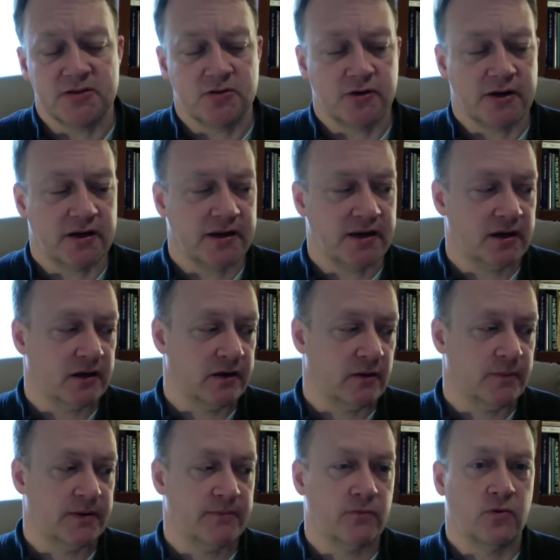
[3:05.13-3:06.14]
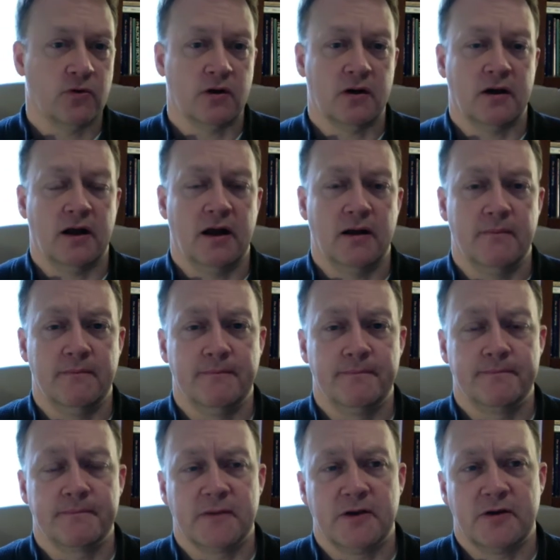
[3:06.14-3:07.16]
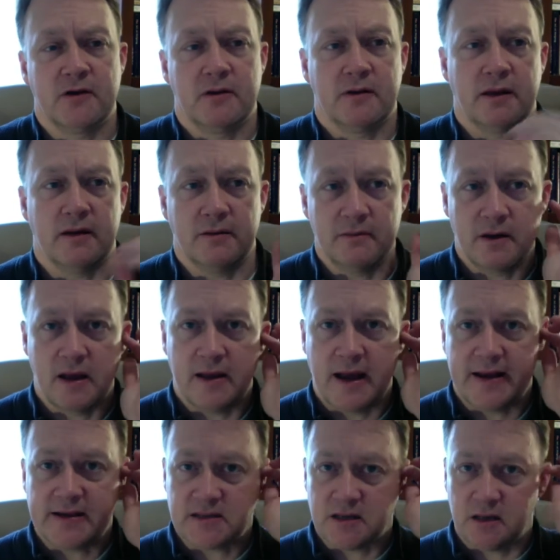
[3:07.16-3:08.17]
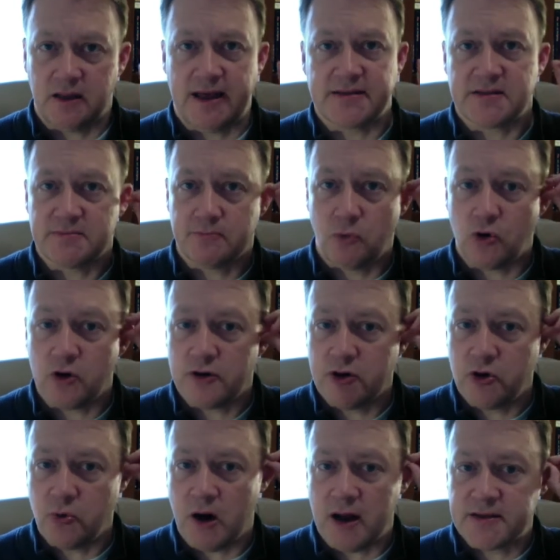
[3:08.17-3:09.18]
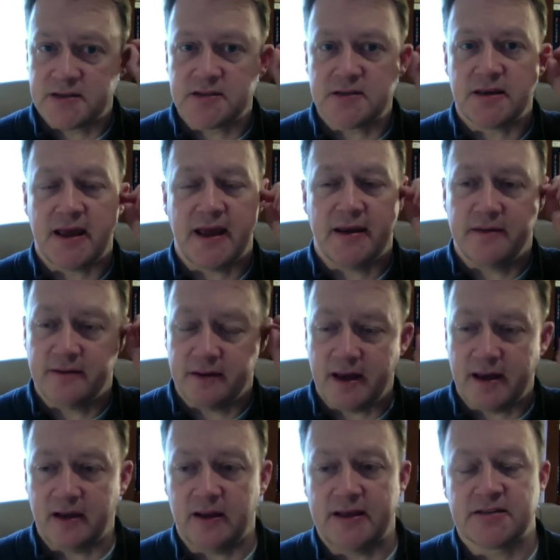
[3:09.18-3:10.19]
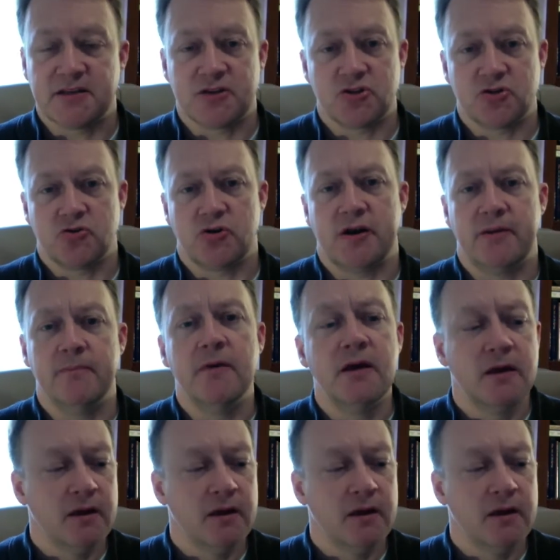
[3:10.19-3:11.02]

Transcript: You're going to get a little bit more, you're going to get, I guess, more nuanced and less extreme.